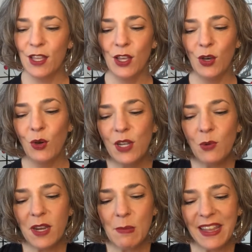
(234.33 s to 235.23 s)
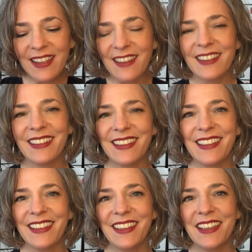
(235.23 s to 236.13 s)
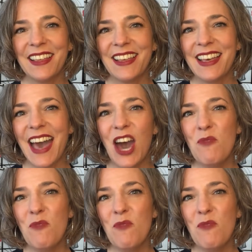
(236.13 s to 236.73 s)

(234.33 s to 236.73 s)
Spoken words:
who do you want to be? How